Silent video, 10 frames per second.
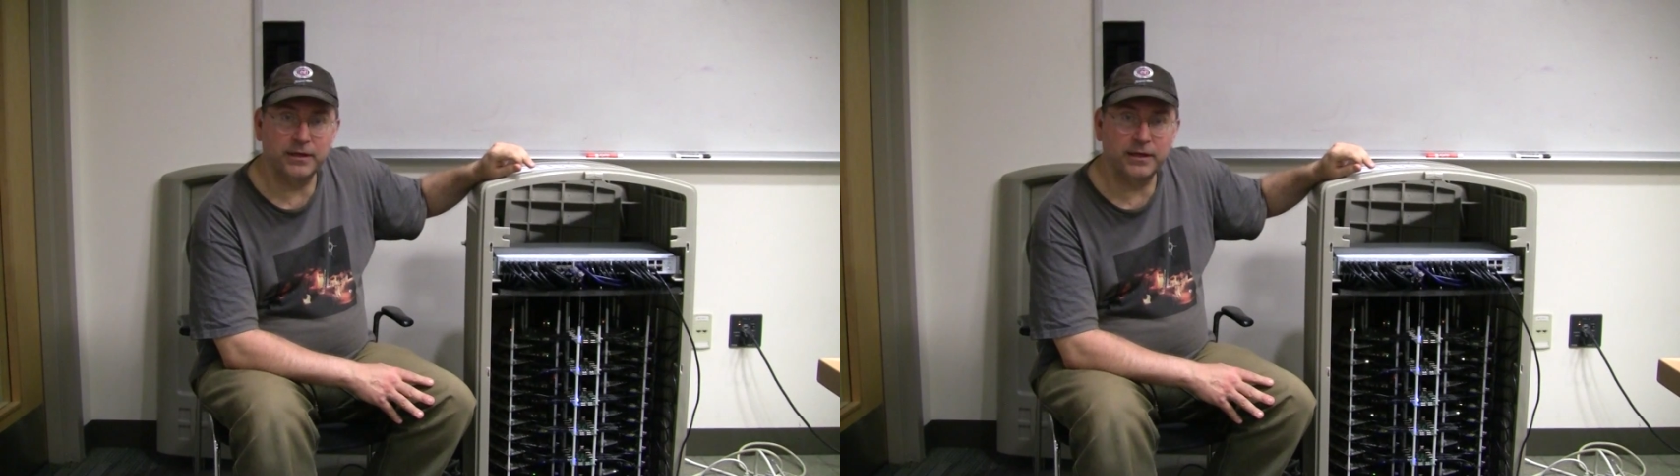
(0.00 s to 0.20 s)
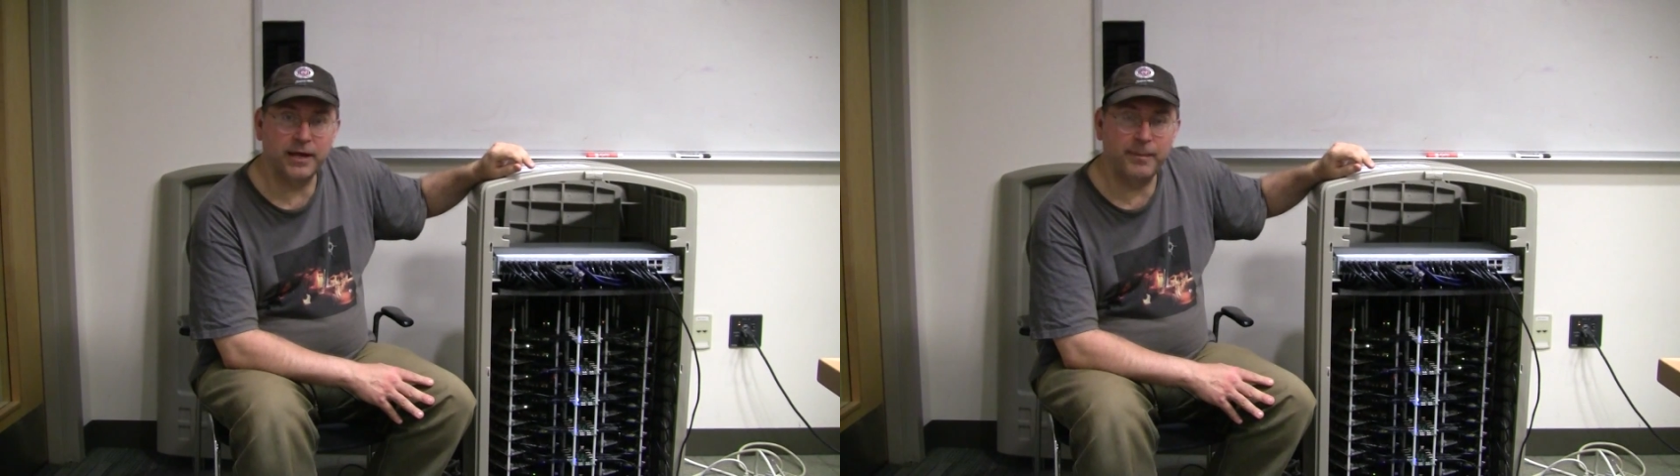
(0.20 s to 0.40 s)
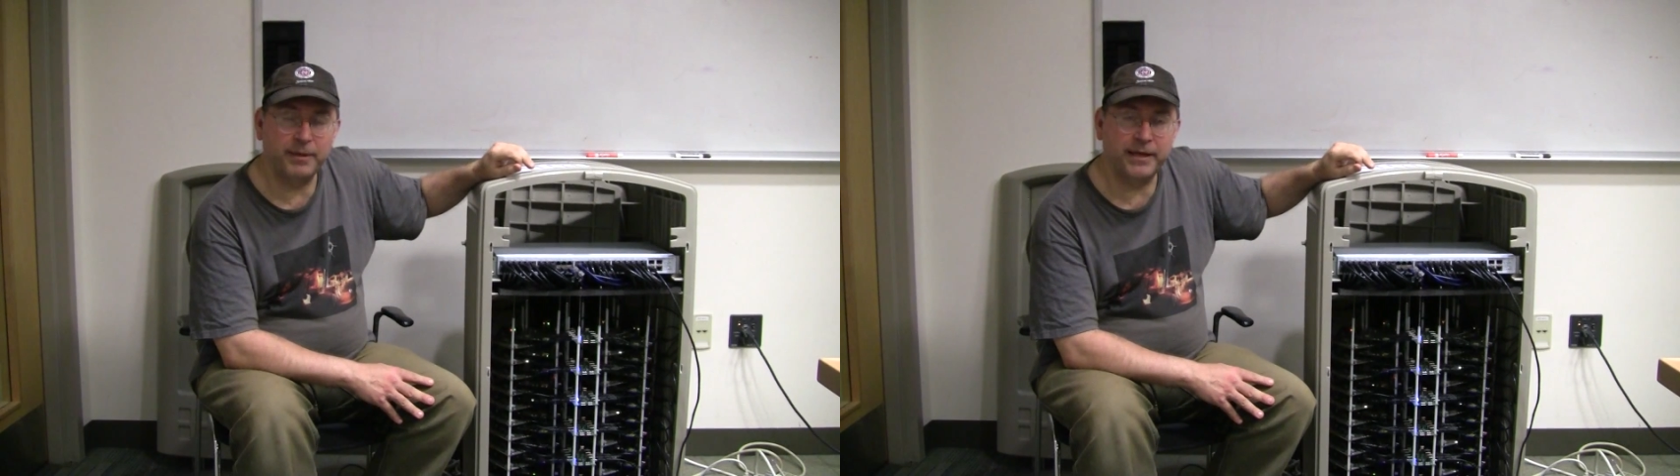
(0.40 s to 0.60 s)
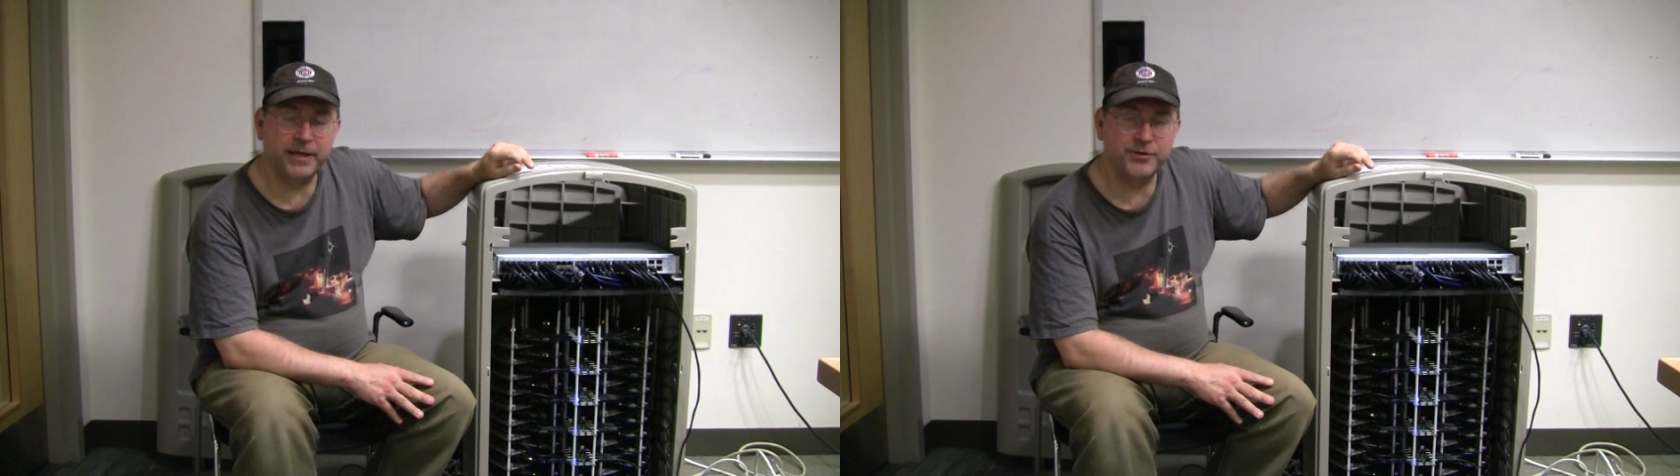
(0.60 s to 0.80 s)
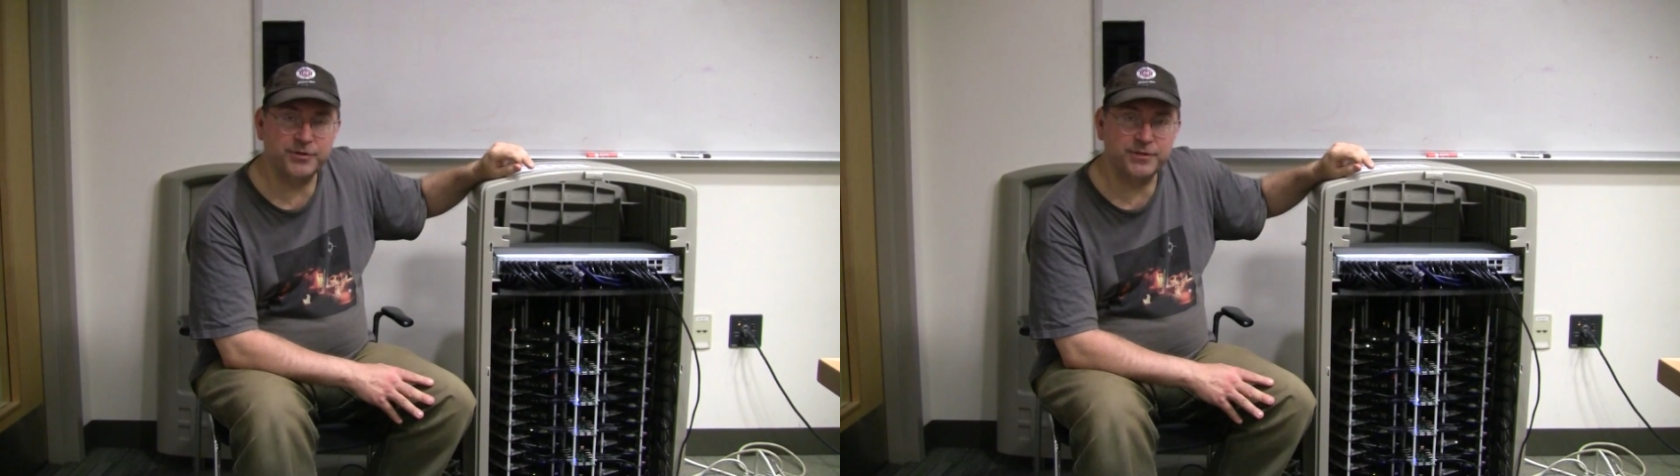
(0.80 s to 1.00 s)

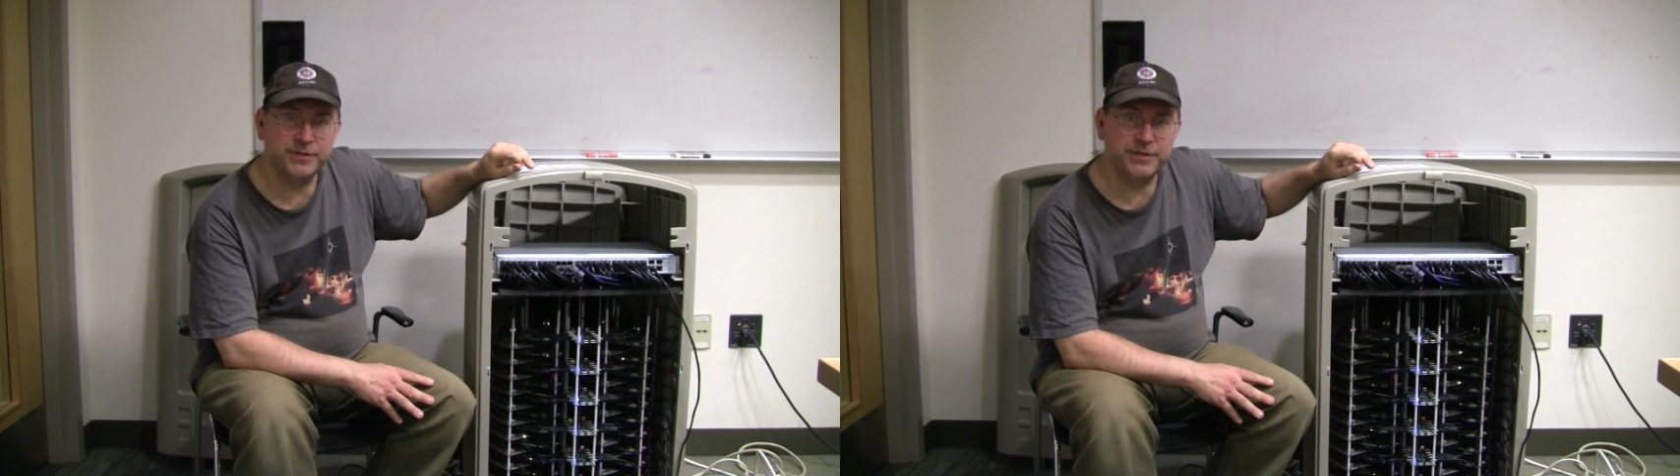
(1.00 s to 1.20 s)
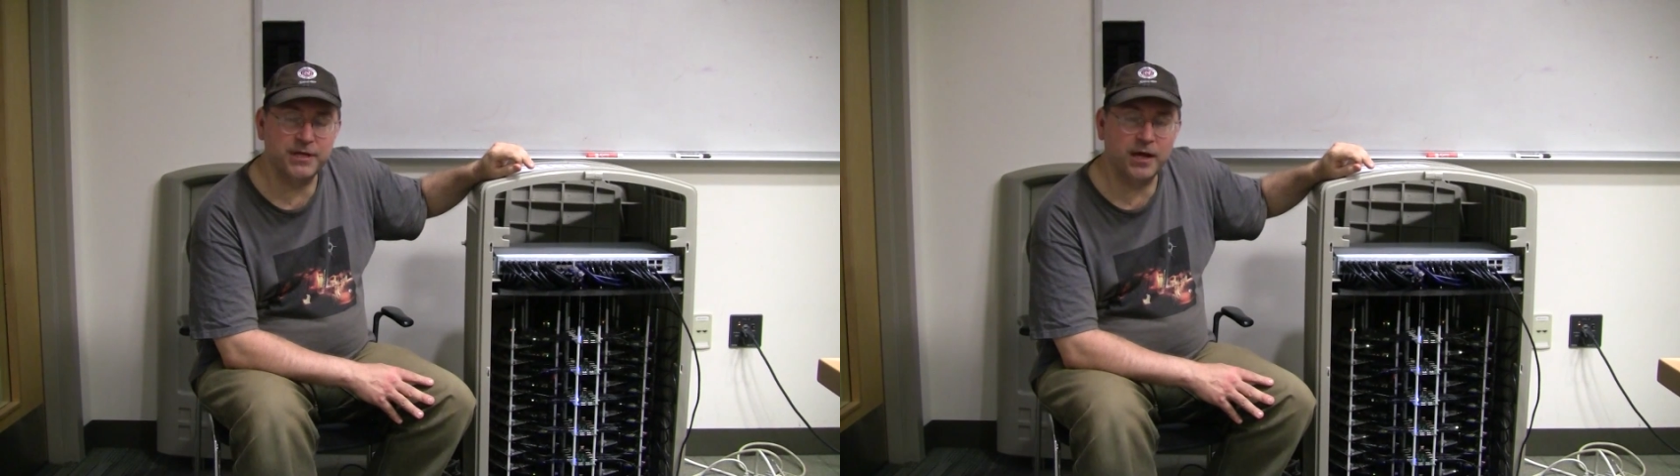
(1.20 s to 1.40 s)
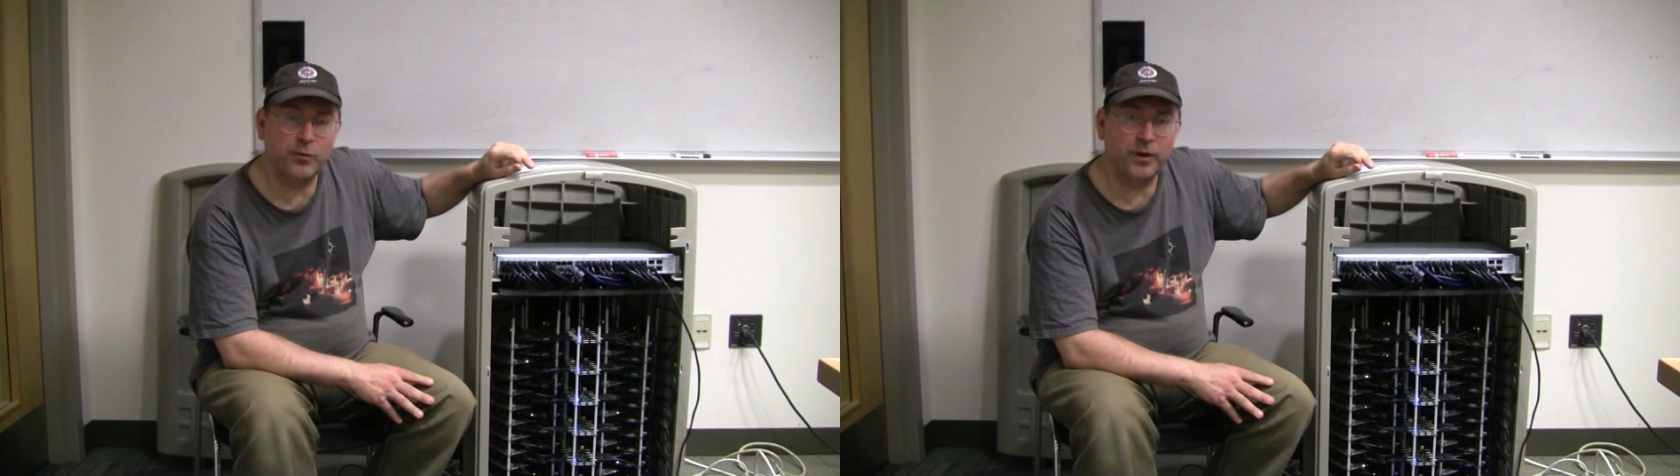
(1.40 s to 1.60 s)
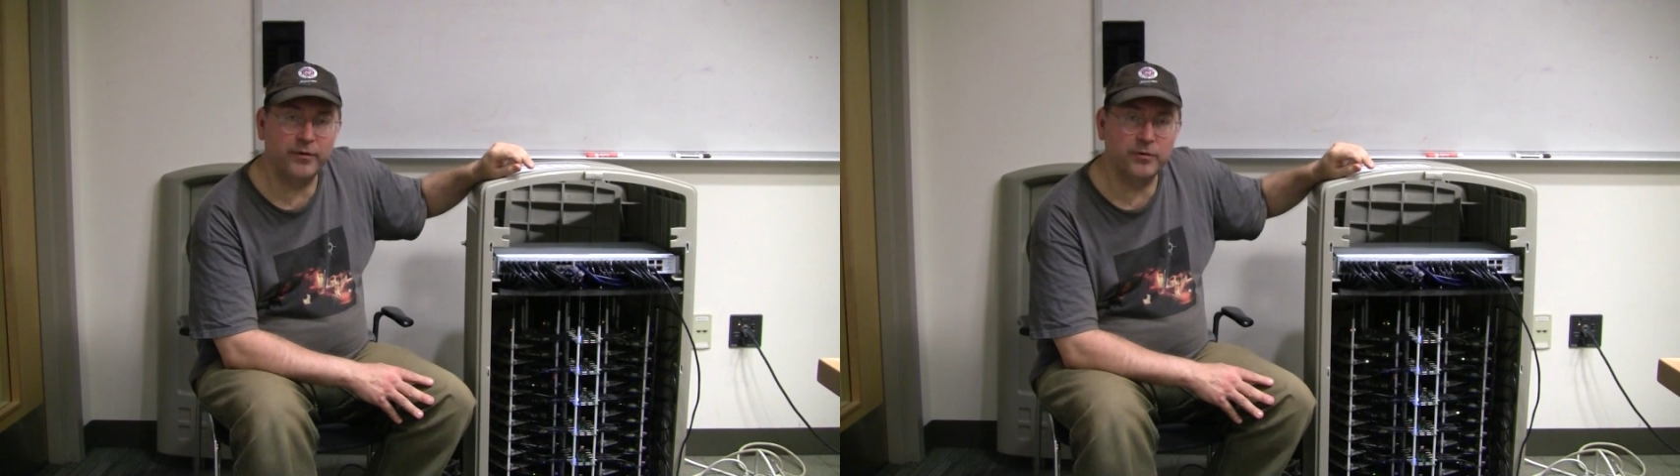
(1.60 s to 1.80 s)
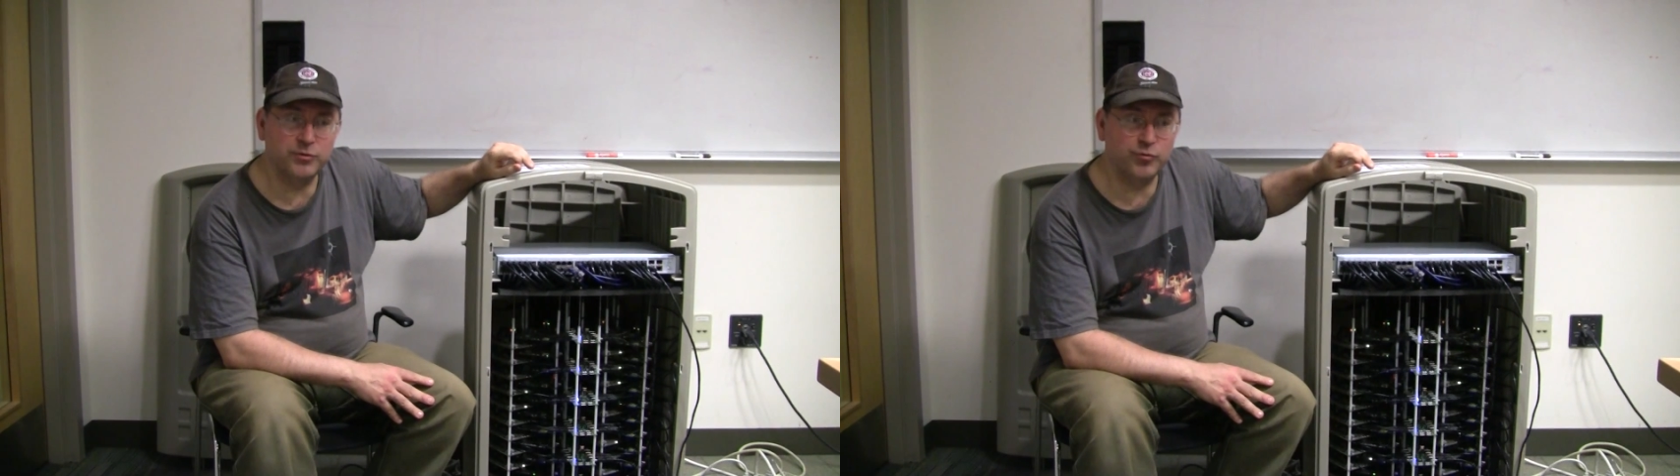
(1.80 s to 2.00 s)
applications and see how well
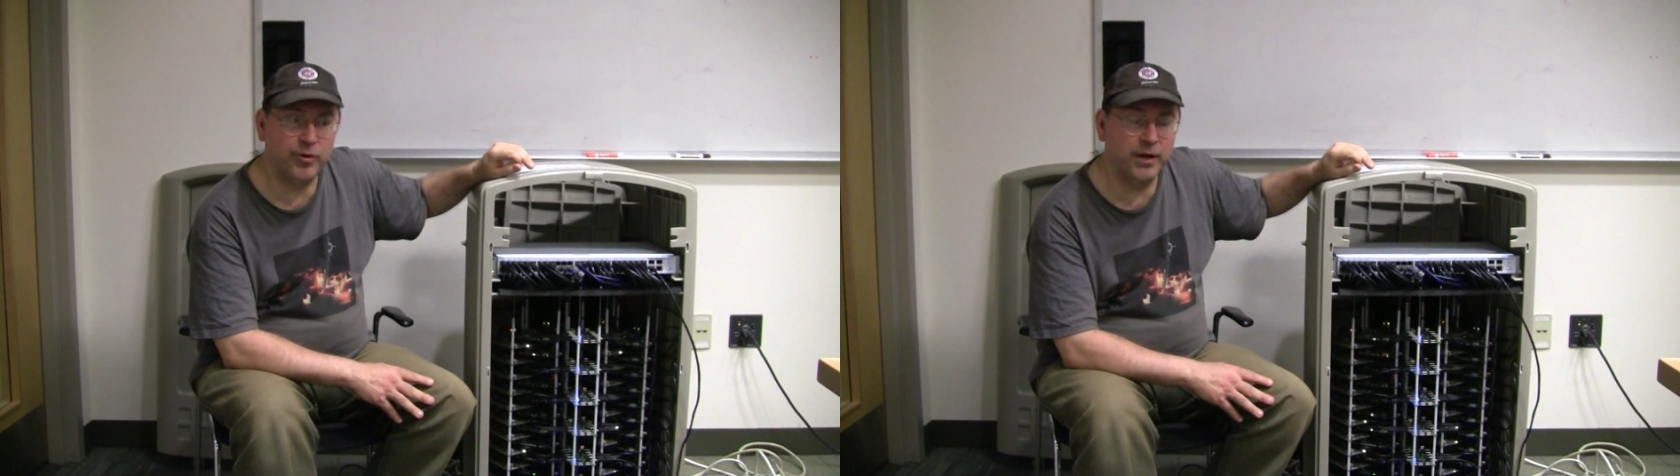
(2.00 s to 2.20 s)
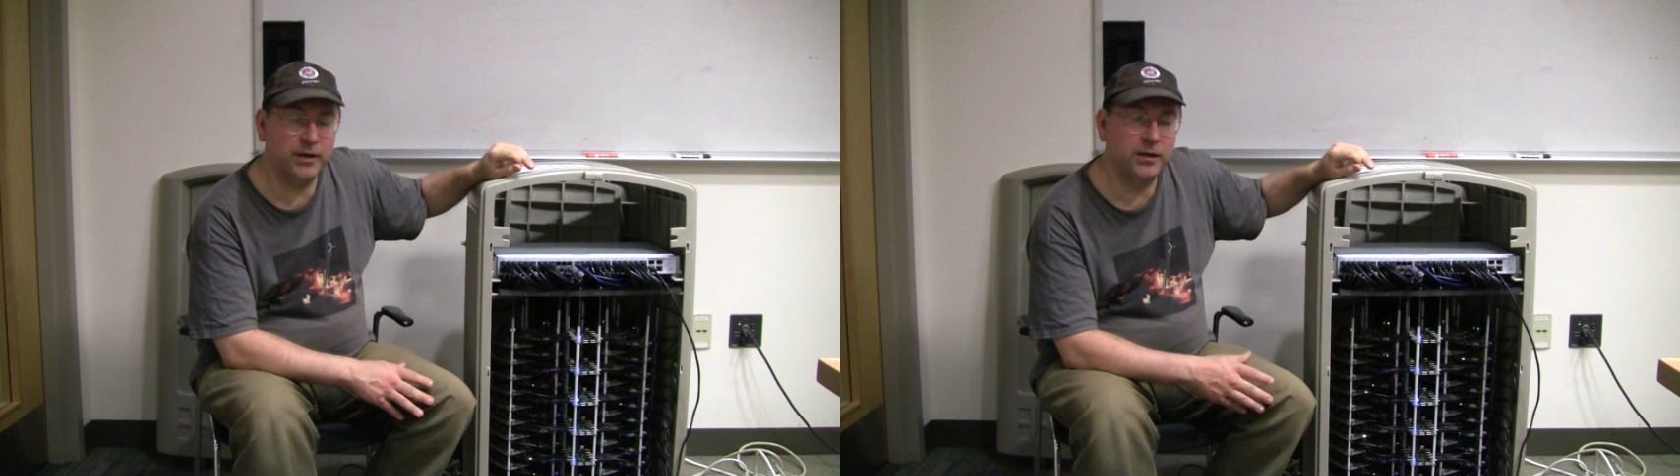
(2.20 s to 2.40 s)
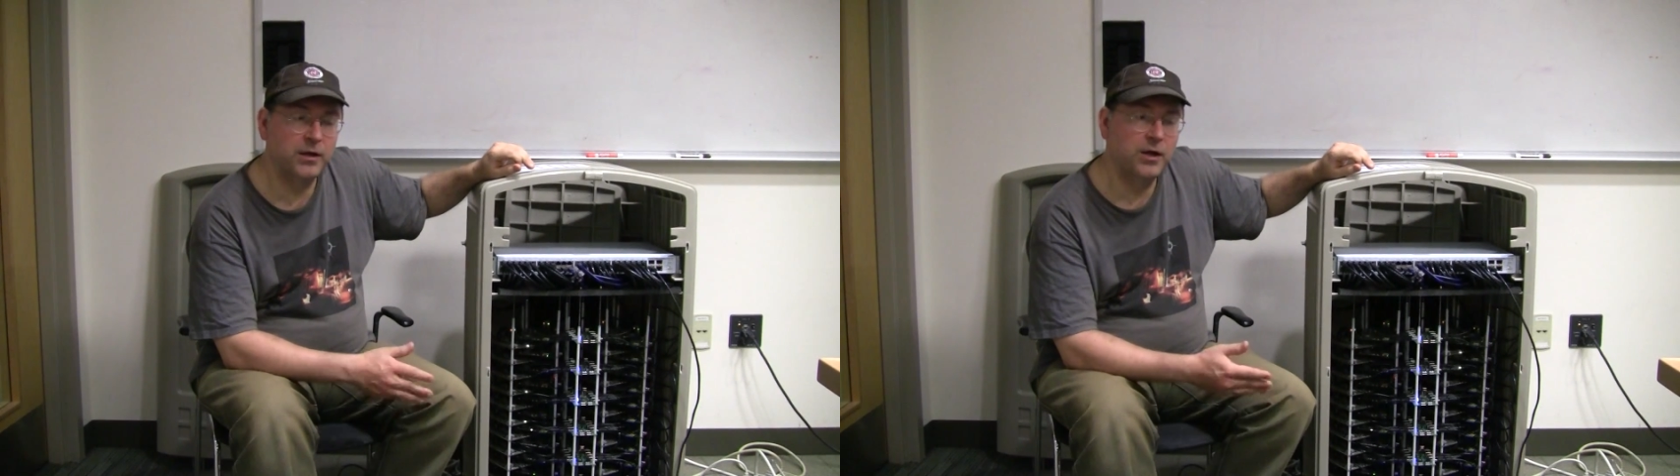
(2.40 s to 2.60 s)
those run